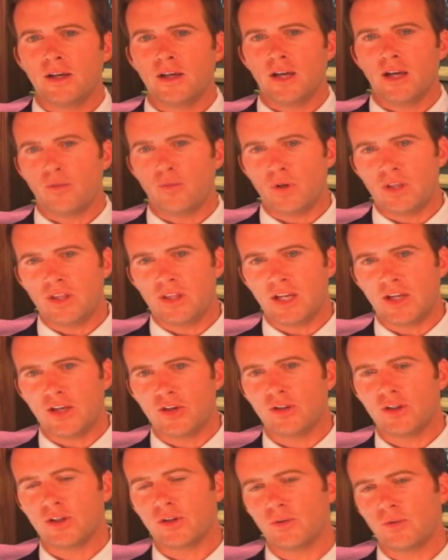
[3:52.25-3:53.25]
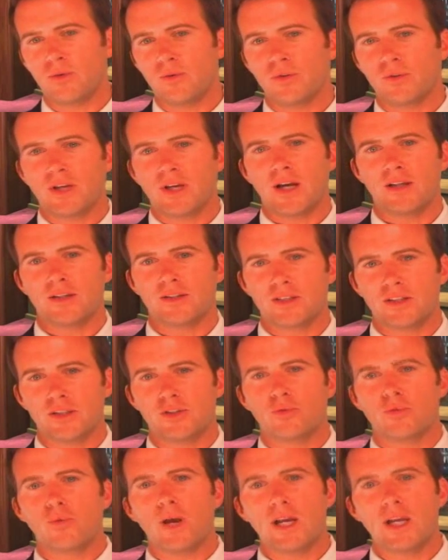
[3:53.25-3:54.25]
And we think you'll agree with us that
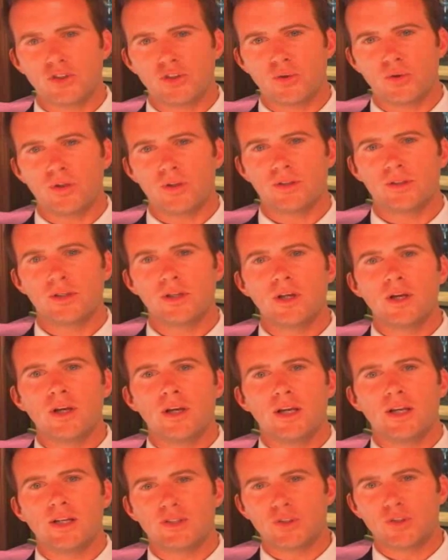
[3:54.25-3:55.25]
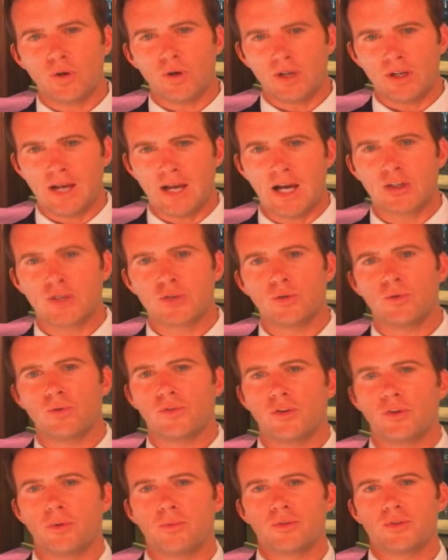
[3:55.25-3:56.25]
the right choice is going natural
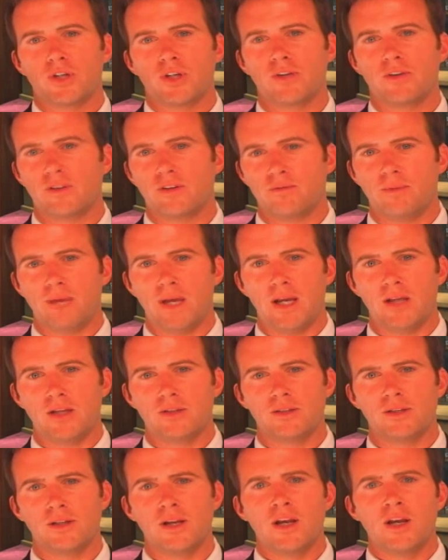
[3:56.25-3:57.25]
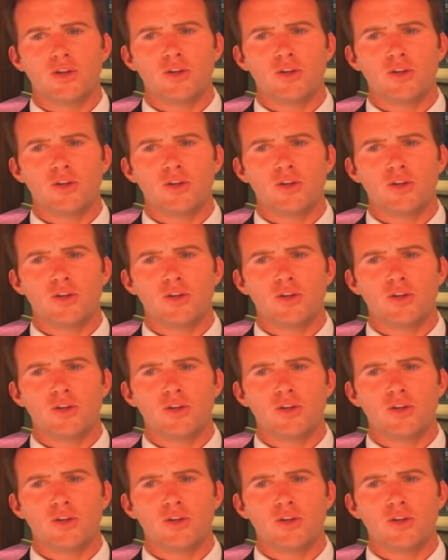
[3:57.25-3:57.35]
with your preservative base.